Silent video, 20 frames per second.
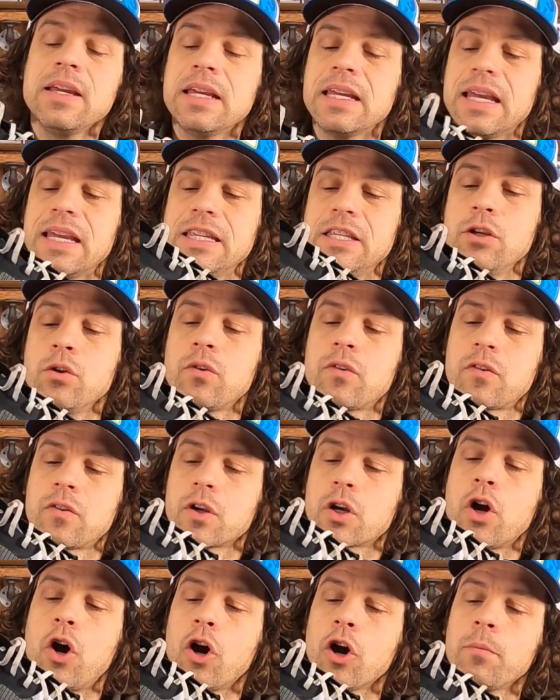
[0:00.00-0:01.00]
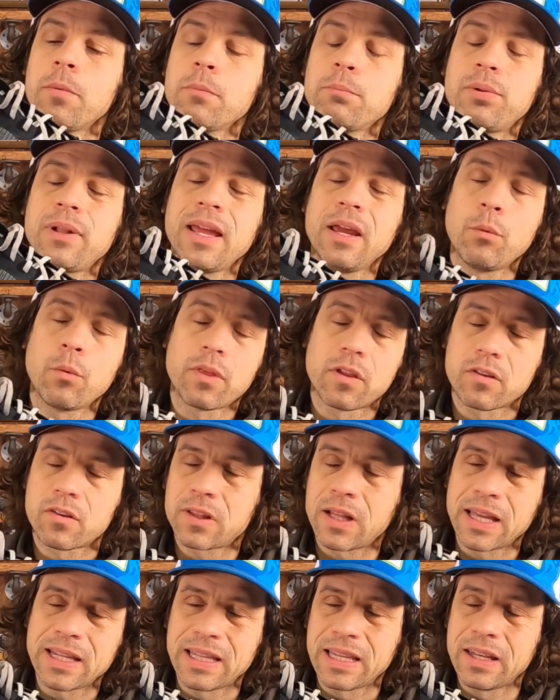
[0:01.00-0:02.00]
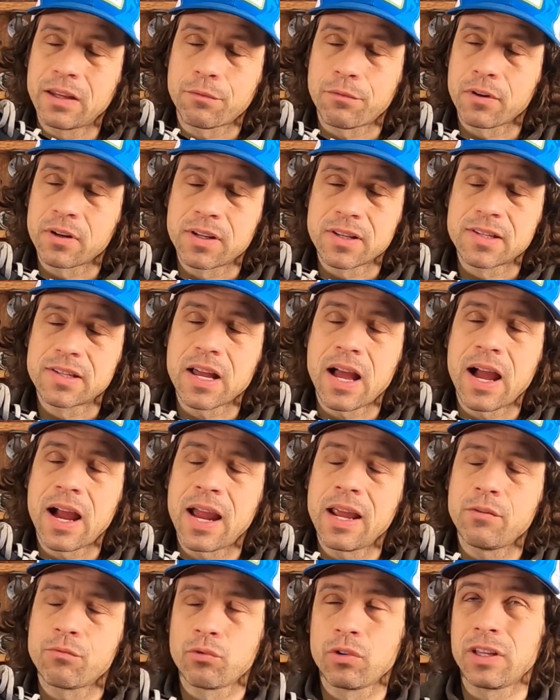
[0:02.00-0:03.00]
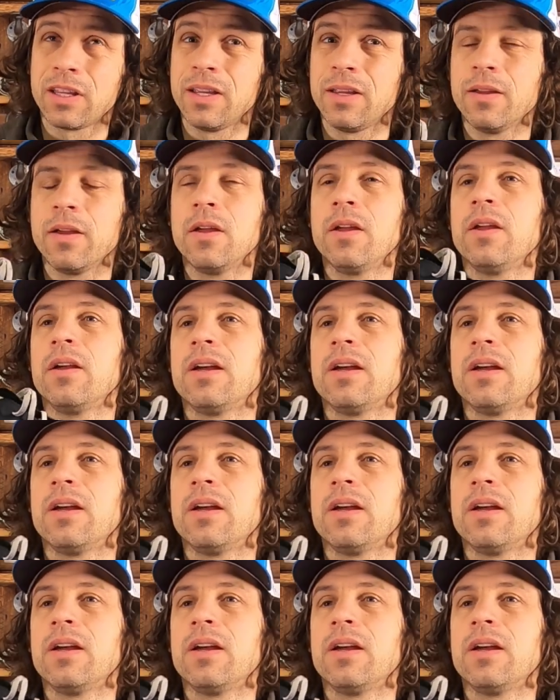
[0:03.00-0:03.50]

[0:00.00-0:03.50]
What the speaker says: It uses a carbon plate with a slightly different design, really